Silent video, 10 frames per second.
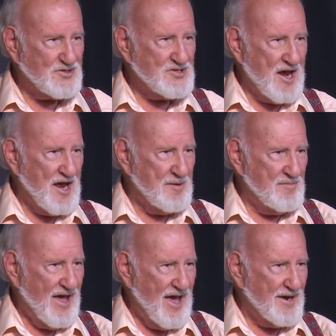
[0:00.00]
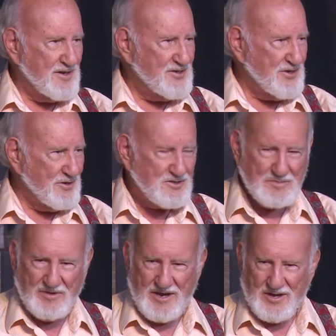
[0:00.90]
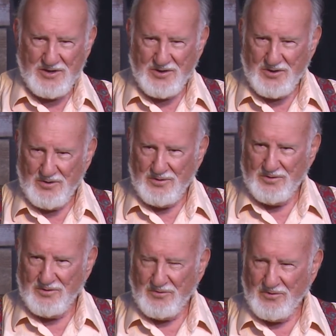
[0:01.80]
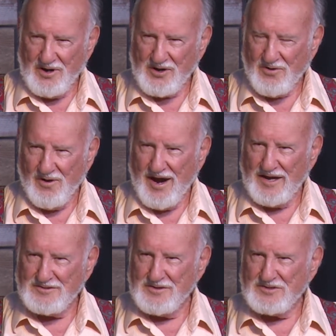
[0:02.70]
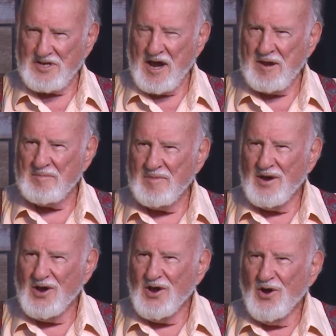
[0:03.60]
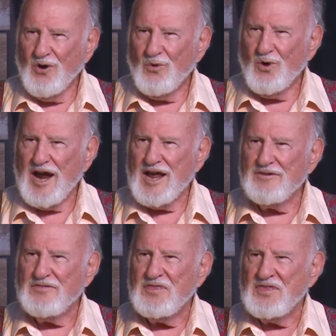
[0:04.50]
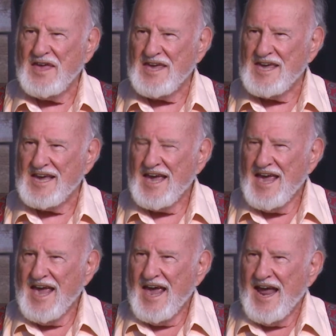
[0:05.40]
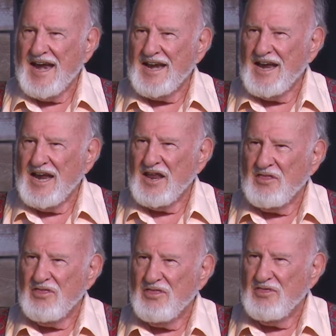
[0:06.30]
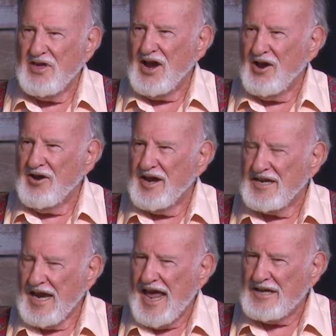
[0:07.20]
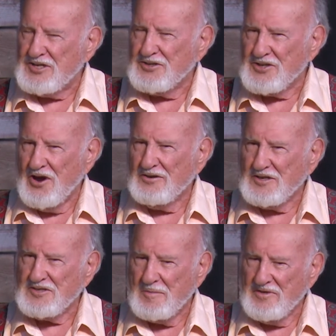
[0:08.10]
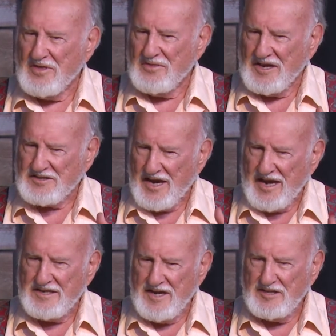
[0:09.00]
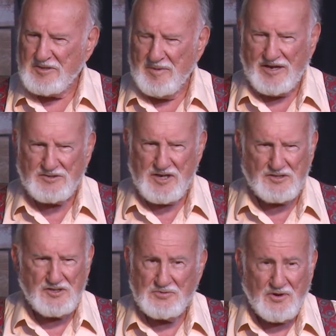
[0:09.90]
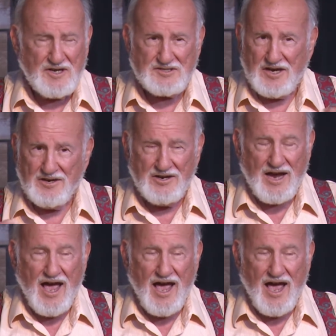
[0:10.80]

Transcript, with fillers: same attitudes be in you that were in Christ," the same way of thinking. And in there, it latches on to some of the things that I teach about Jesus, where he said, look,